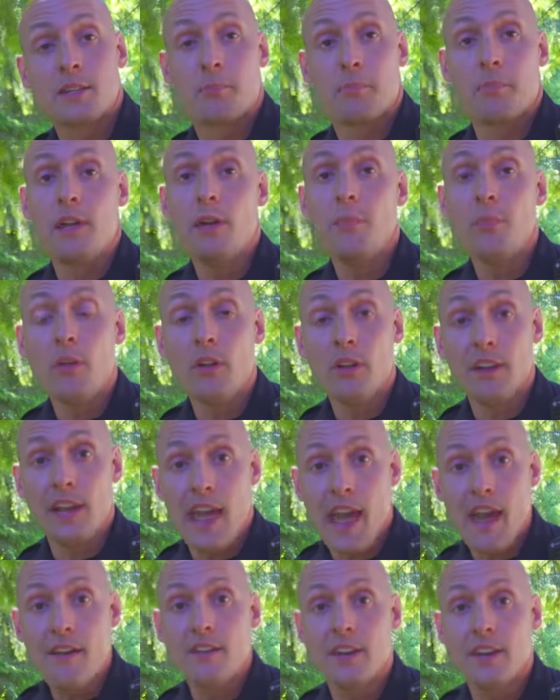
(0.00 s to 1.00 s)
to people and
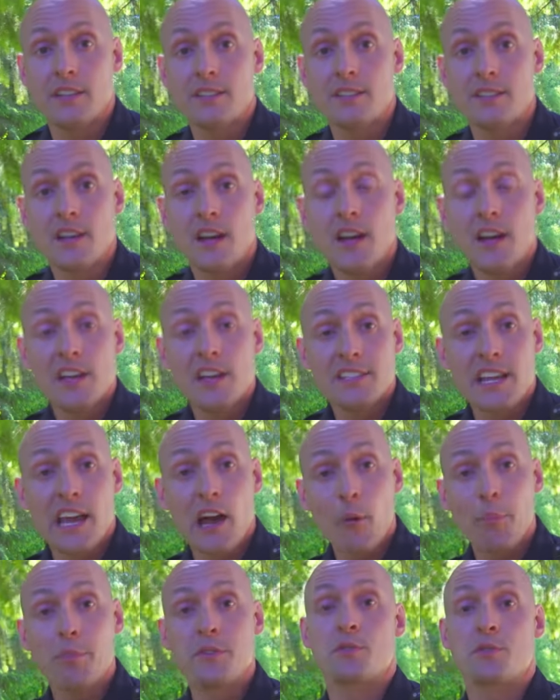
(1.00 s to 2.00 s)
evidence to
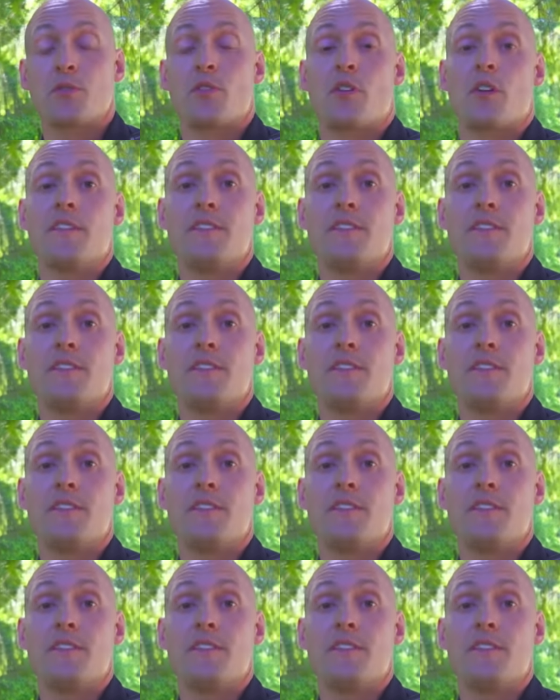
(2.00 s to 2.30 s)
help us with our